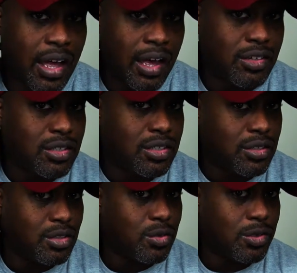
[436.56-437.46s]
Actually,
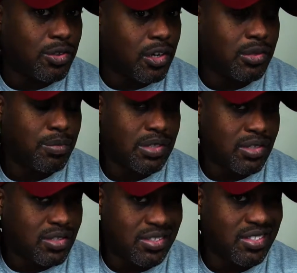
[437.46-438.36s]
the storage auction
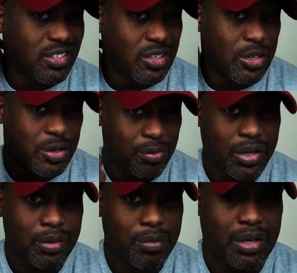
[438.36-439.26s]
business is still a good
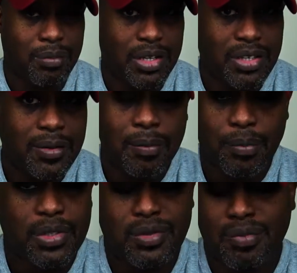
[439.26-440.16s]
way to make money,
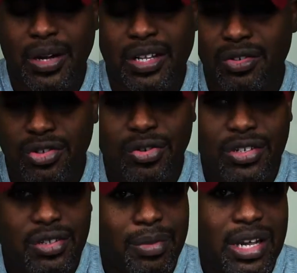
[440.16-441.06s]
but it's by no
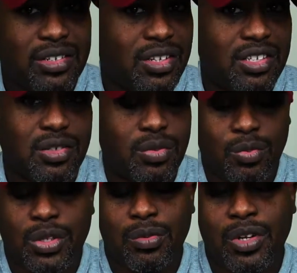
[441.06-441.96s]
stretch of the
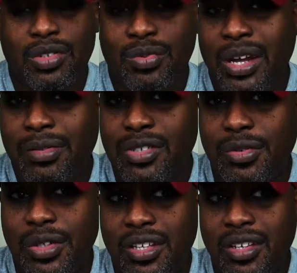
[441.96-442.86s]
imagination what it was when I was
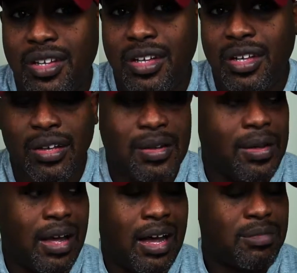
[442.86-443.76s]
doing it.
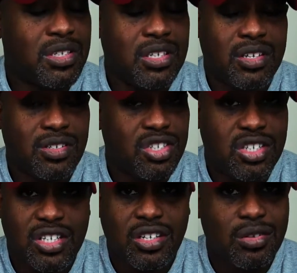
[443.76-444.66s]
I'm seeing
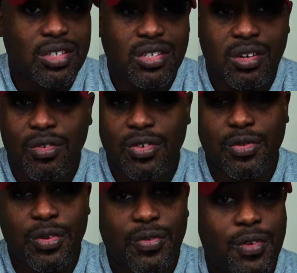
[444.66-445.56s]
shitty units go for
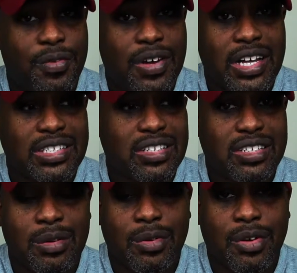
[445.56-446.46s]
$300, $400, $500,
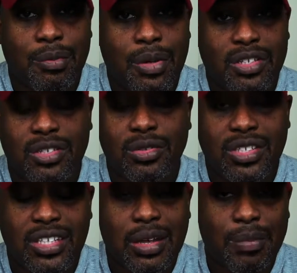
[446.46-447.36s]
$600, $700.
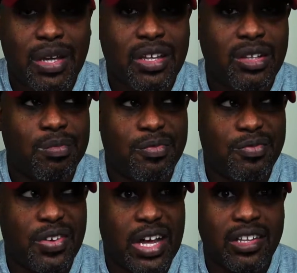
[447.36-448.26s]
Units that I paid
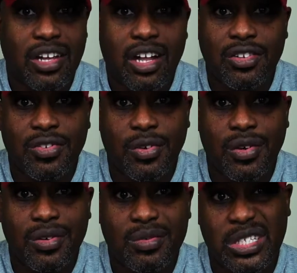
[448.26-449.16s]
$5
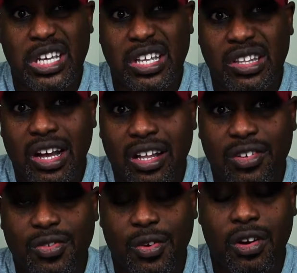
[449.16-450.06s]
for,
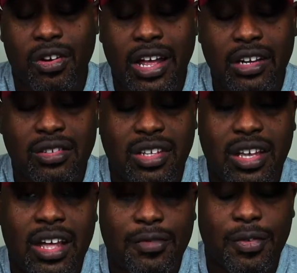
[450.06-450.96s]
$10 for, or actually
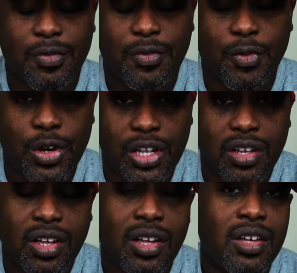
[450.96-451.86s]
got for free.